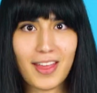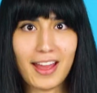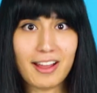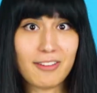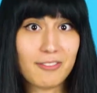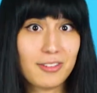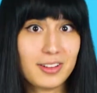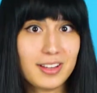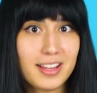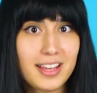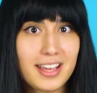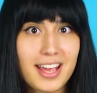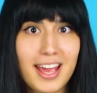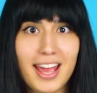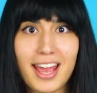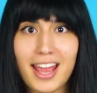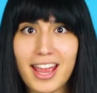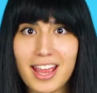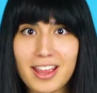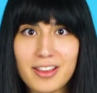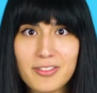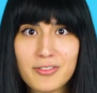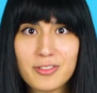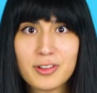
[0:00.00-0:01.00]
Thankfully,
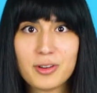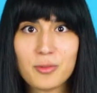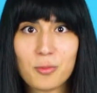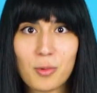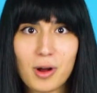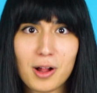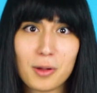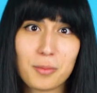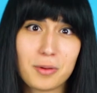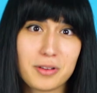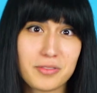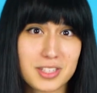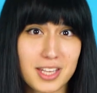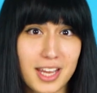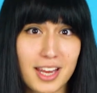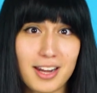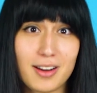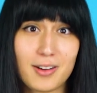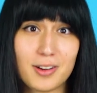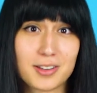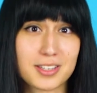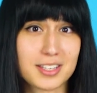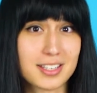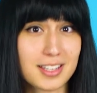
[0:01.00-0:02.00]
even while we've
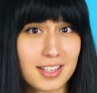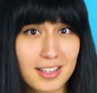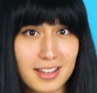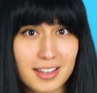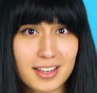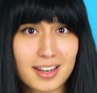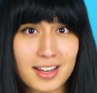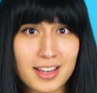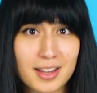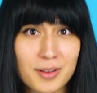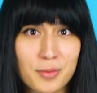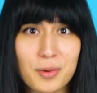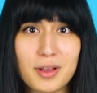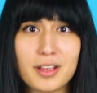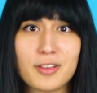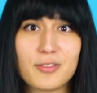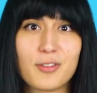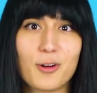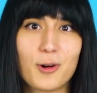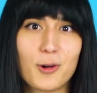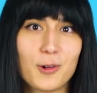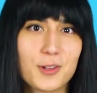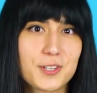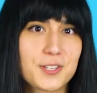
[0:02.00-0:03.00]
seen hostility,
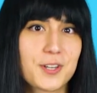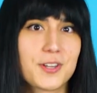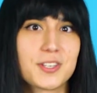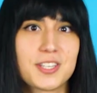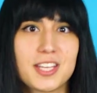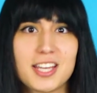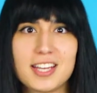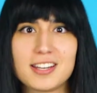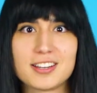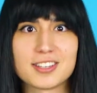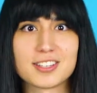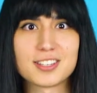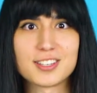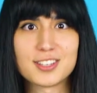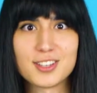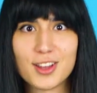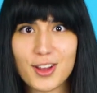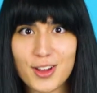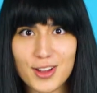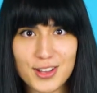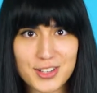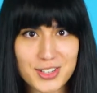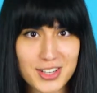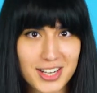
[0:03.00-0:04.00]
we've also seen a
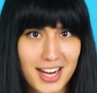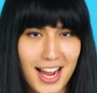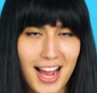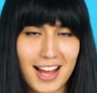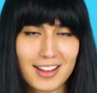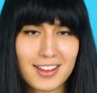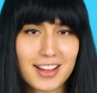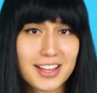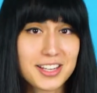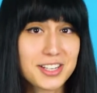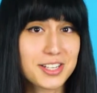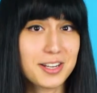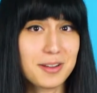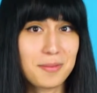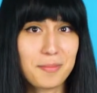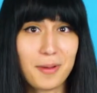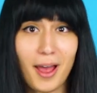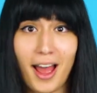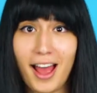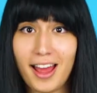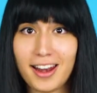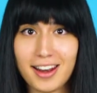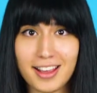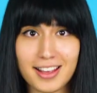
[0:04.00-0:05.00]
surge in
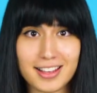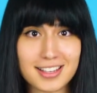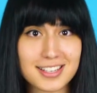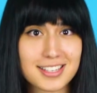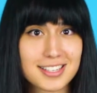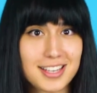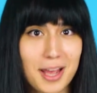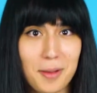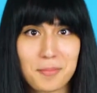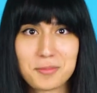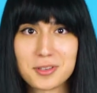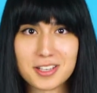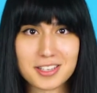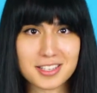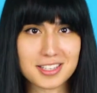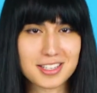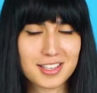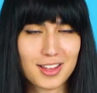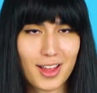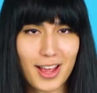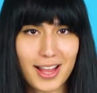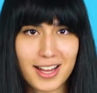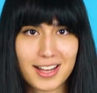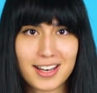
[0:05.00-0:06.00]
allyship and
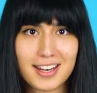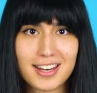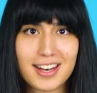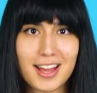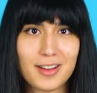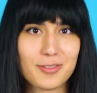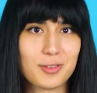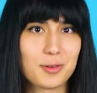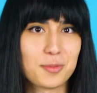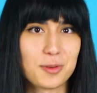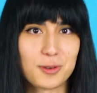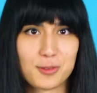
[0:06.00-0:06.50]
acceptance like never